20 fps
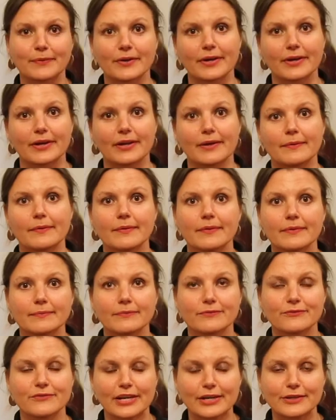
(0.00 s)
by
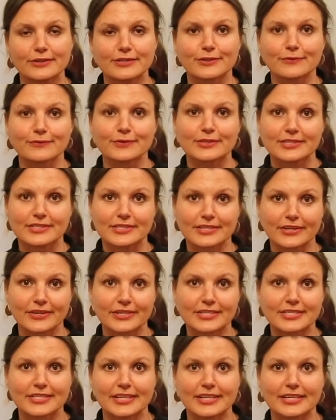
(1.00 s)
fellows of the
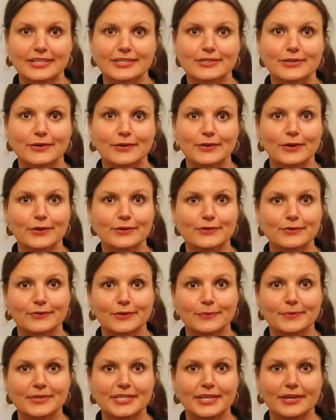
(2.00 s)
society, so a lot of
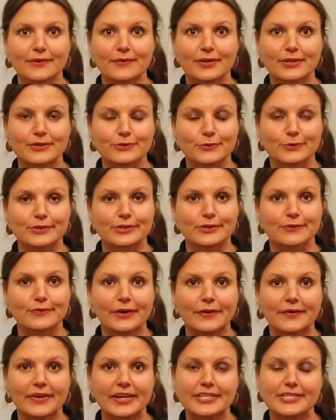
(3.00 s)
the material is also
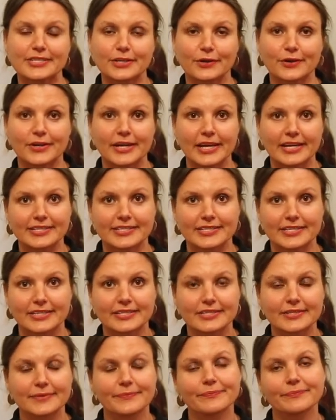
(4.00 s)
very
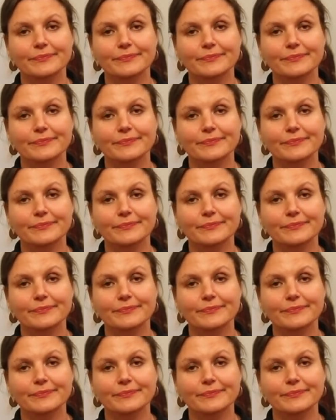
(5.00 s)
interconnected